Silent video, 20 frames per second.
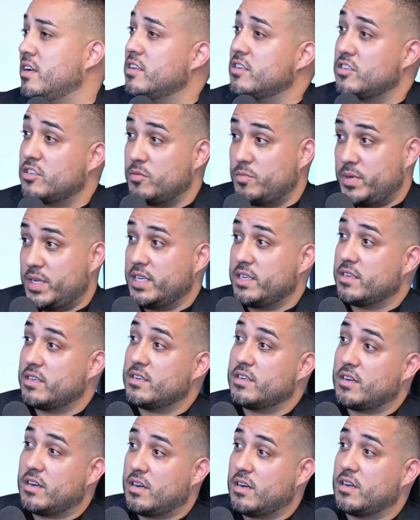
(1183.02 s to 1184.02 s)

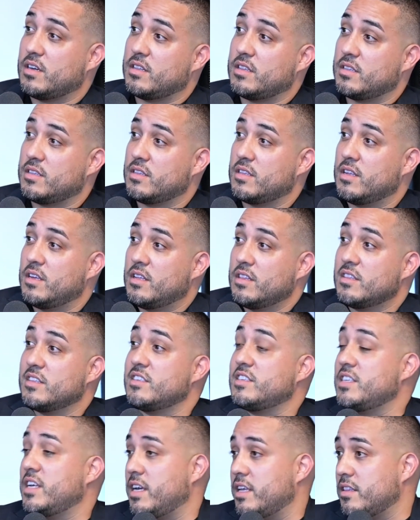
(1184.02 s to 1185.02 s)
Topeka on the
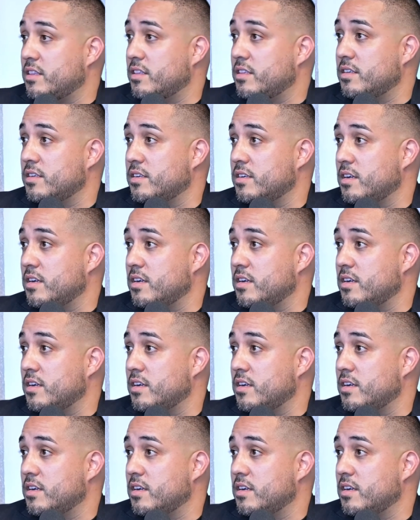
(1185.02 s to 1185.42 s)
10th,